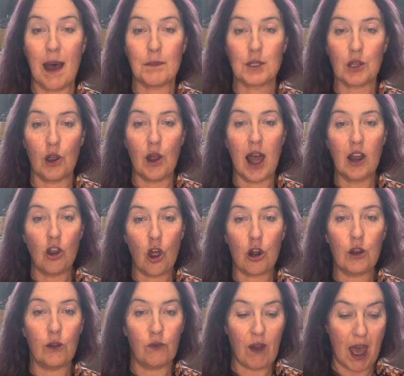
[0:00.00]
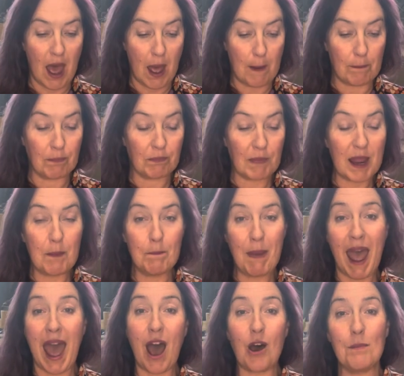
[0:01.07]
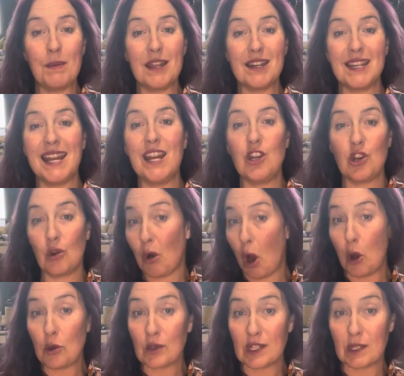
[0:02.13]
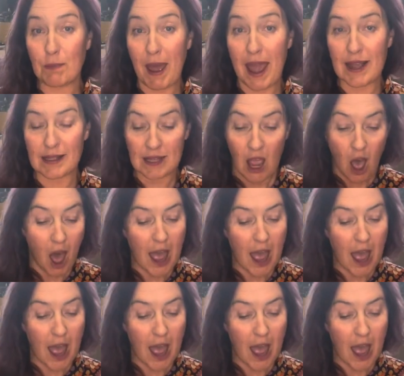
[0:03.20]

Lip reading: So a lot of empowerment in your own space.